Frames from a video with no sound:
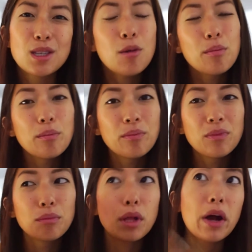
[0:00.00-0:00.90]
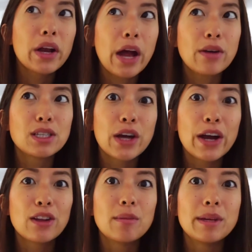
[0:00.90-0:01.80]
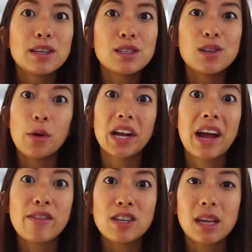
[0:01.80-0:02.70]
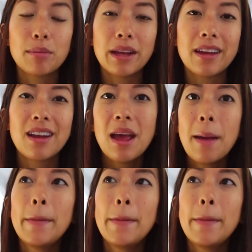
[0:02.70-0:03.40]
Don't block it out entirely because you already have your set plan.